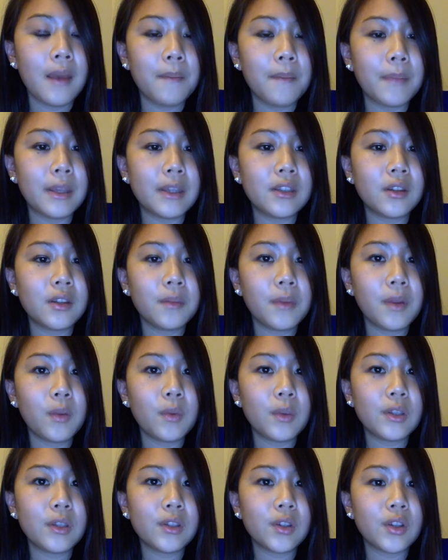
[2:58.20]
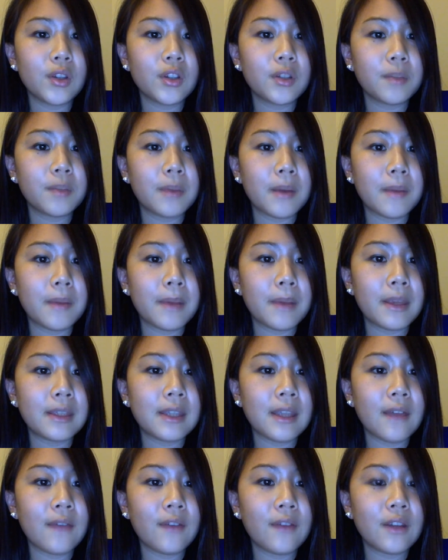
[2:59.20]
Based on my research, my
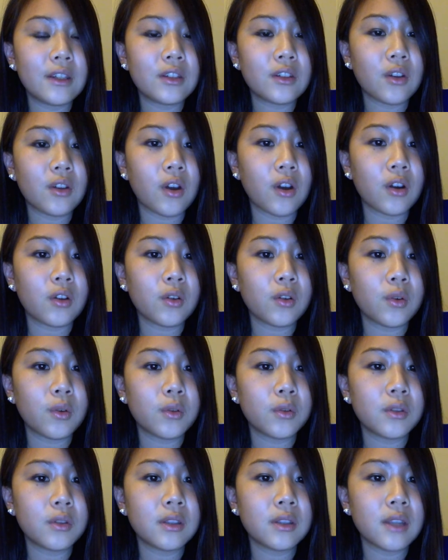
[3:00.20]
best evidence article's